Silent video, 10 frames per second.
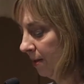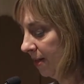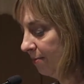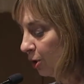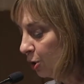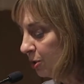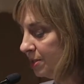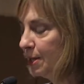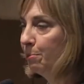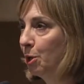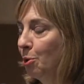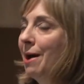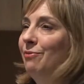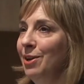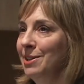They have a good
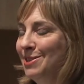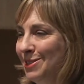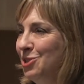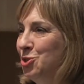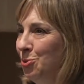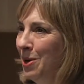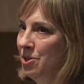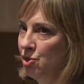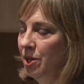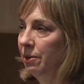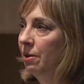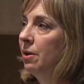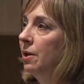demographic situation